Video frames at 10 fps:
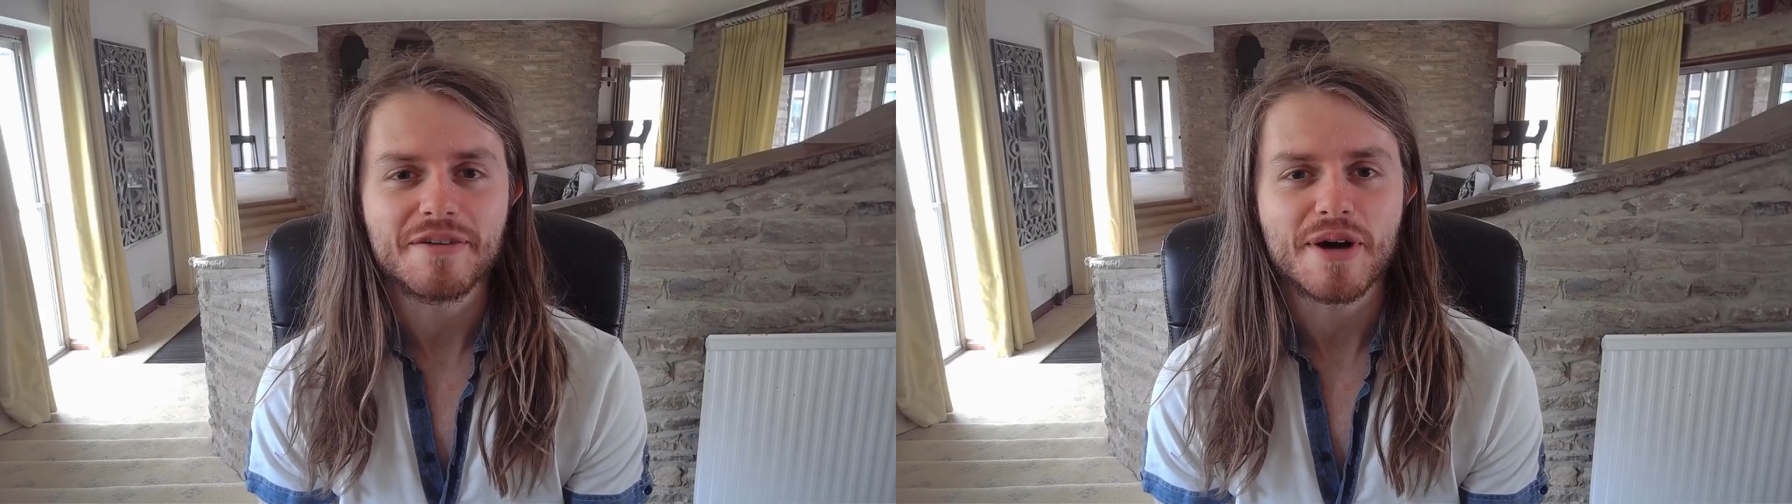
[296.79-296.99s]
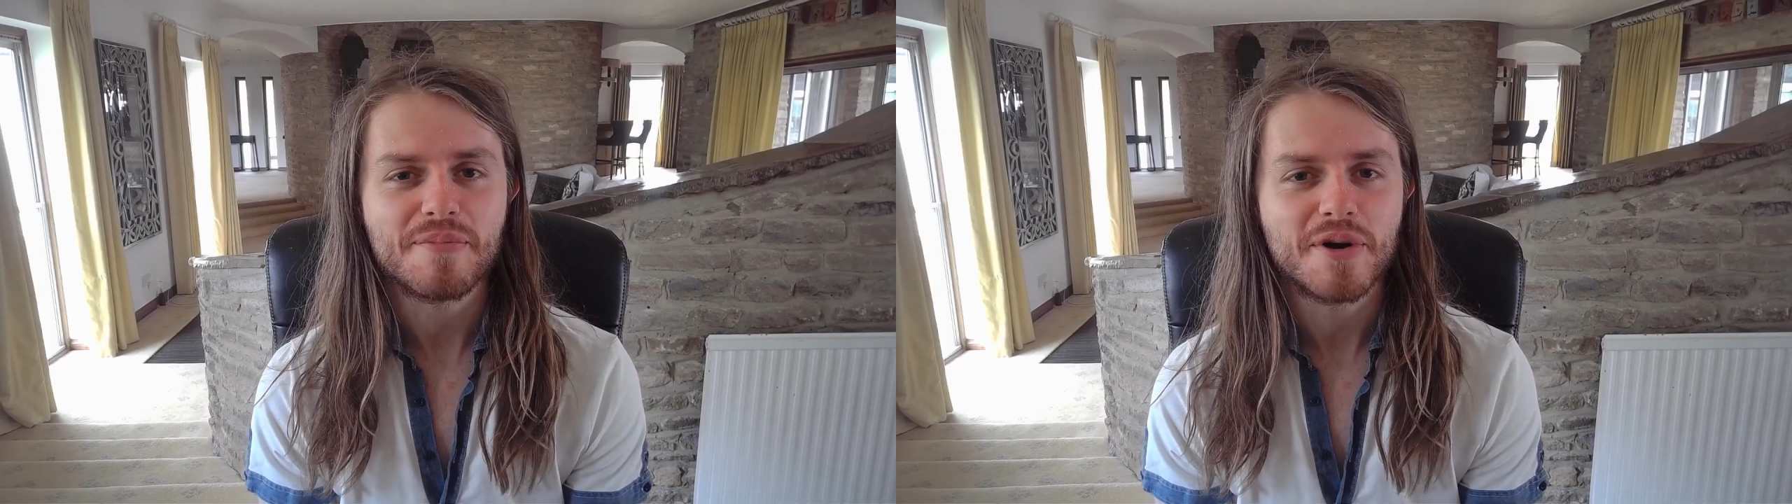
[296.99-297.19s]

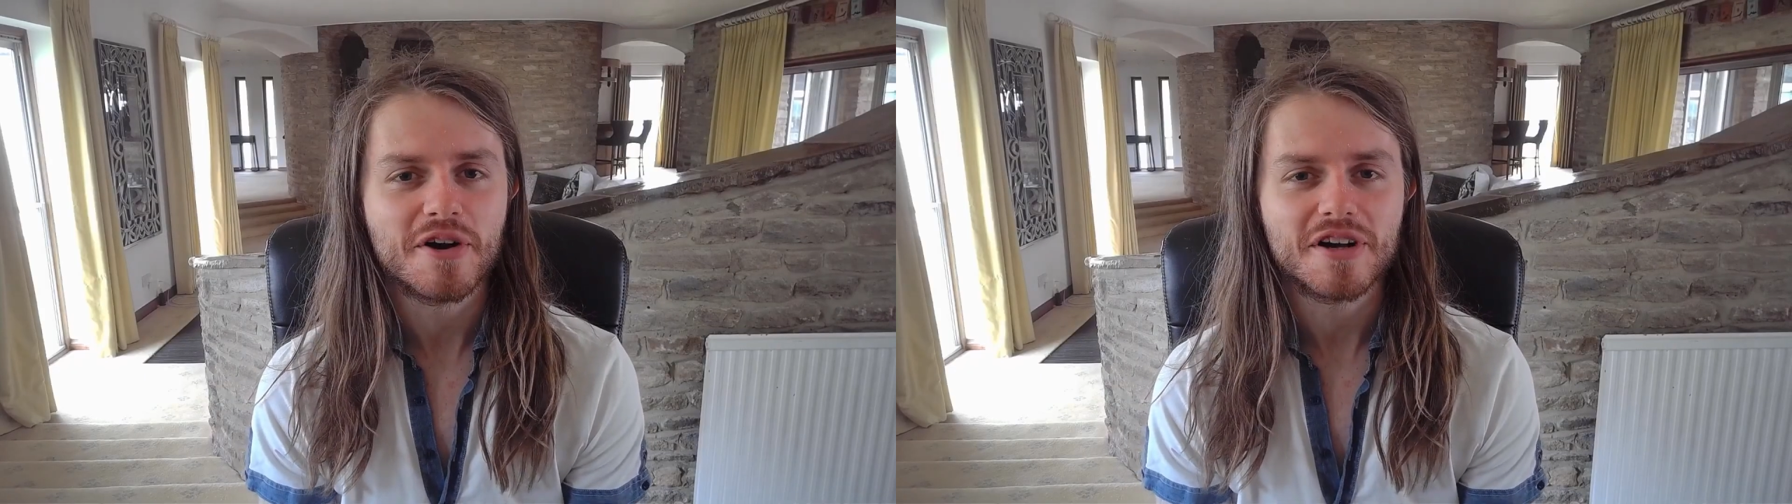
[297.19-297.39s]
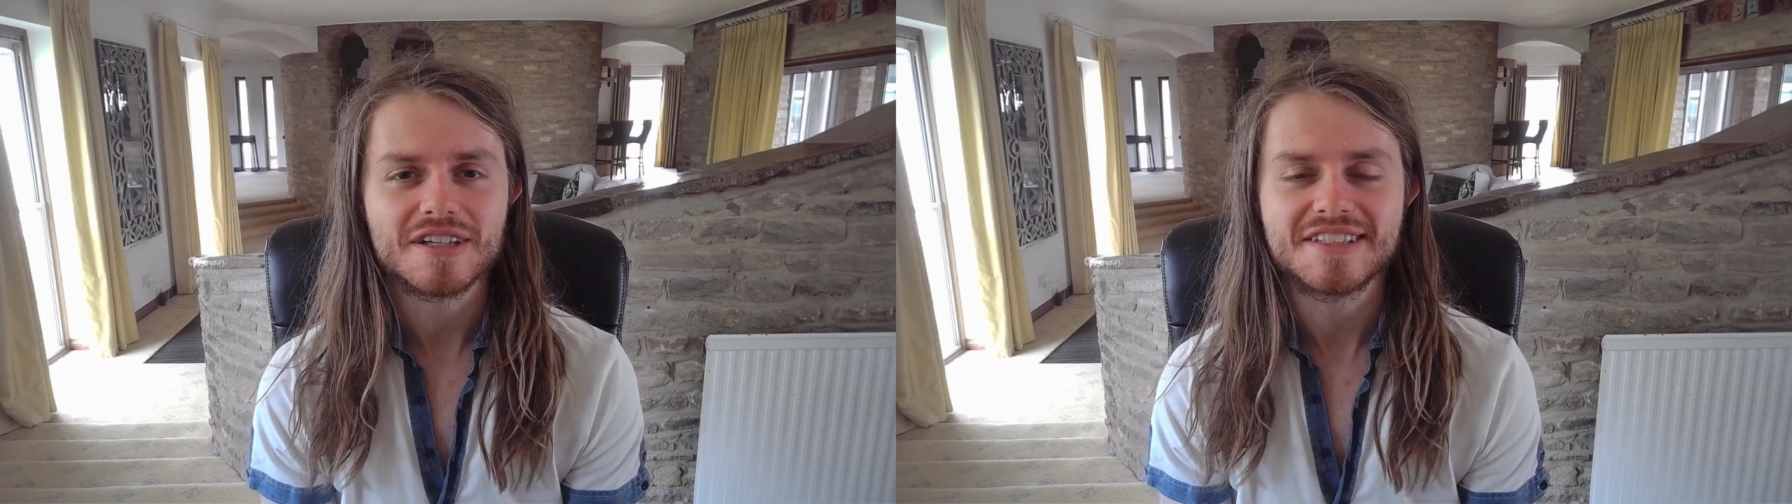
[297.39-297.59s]
about
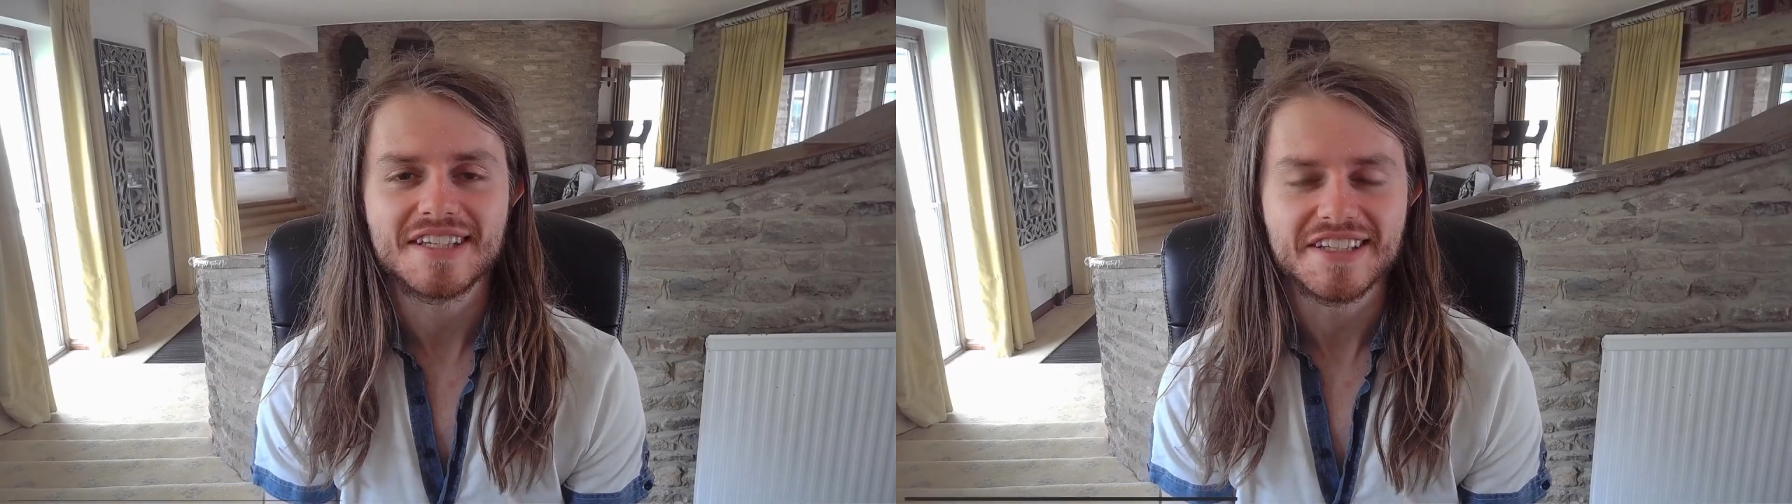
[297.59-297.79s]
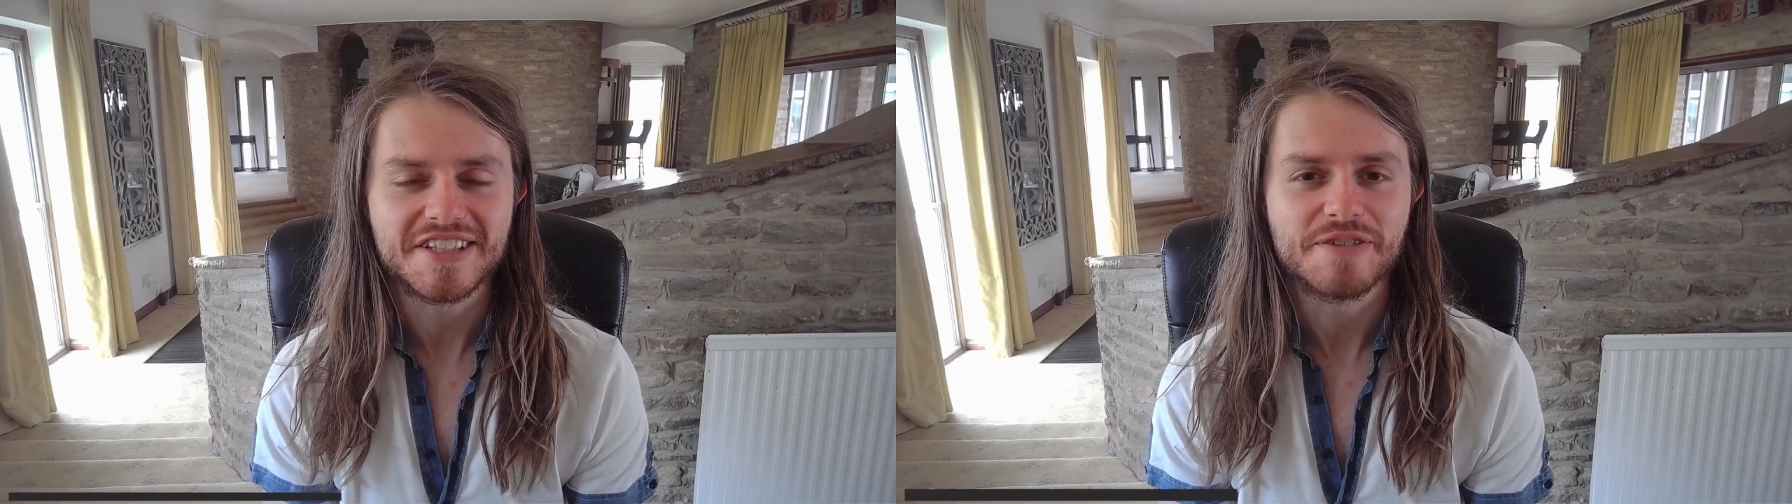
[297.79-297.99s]
poker,
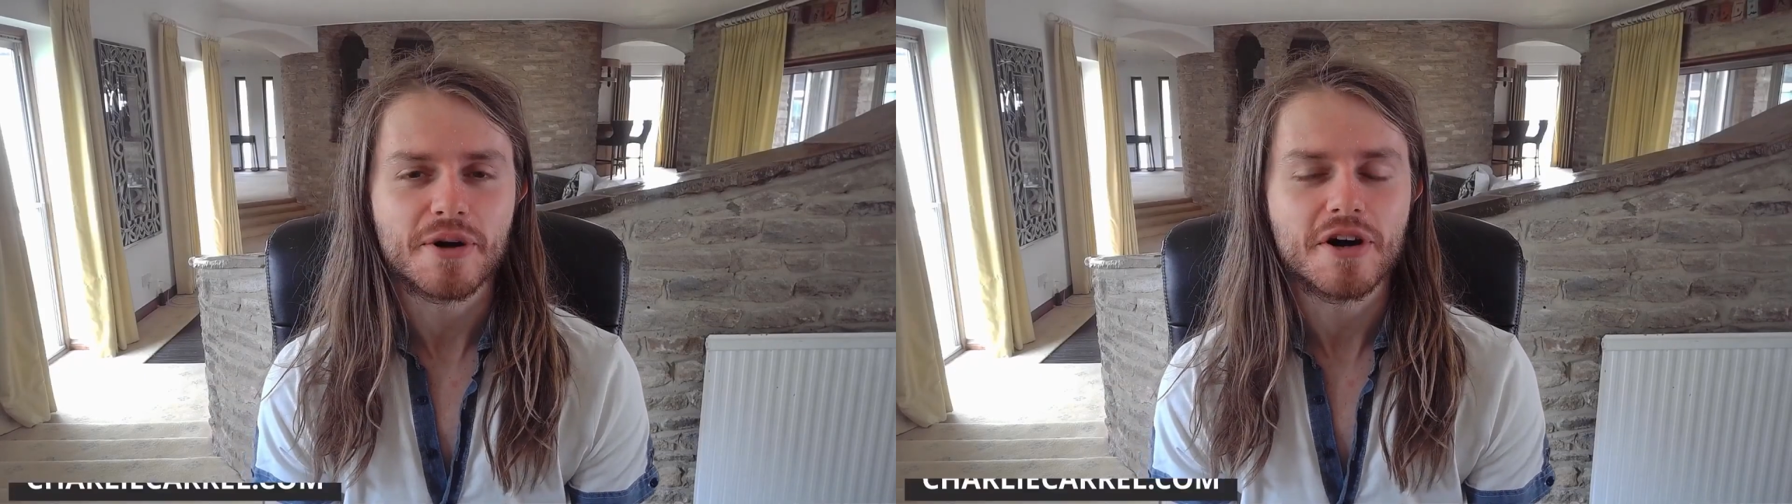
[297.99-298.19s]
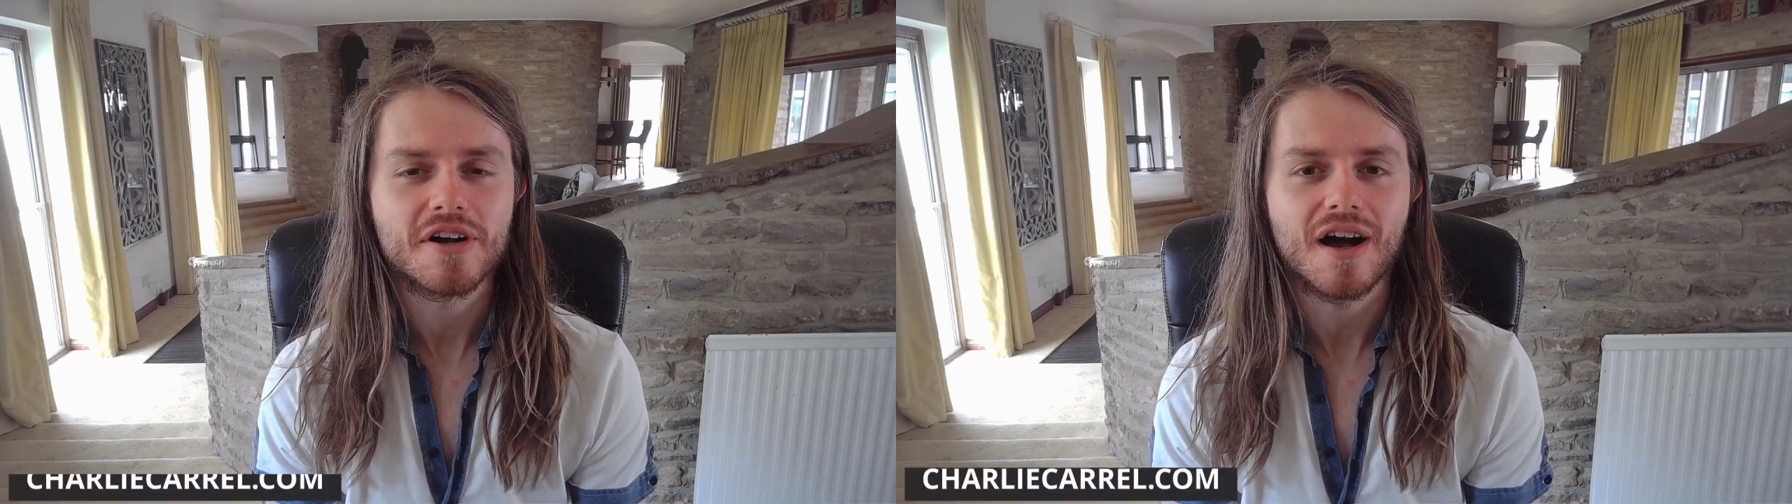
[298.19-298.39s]
teaching
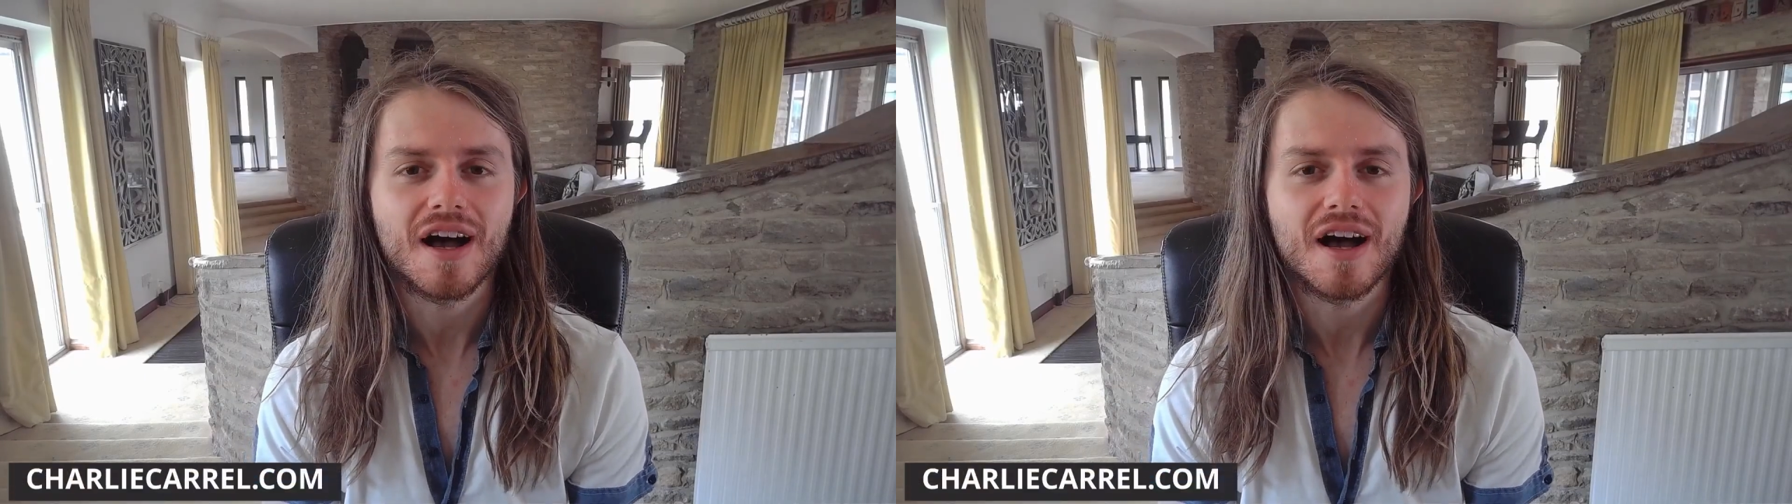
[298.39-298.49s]
poker,